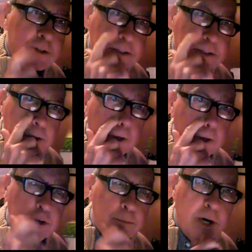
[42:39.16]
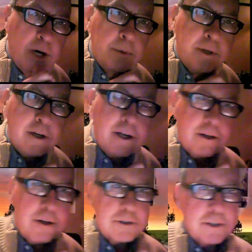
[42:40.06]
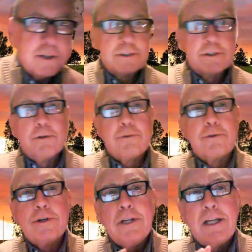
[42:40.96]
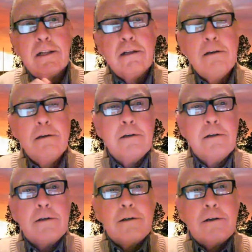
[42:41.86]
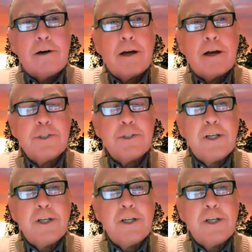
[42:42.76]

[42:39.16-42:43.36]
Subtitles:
has to go in your bobbin, and it also has to go through your needle on a machine.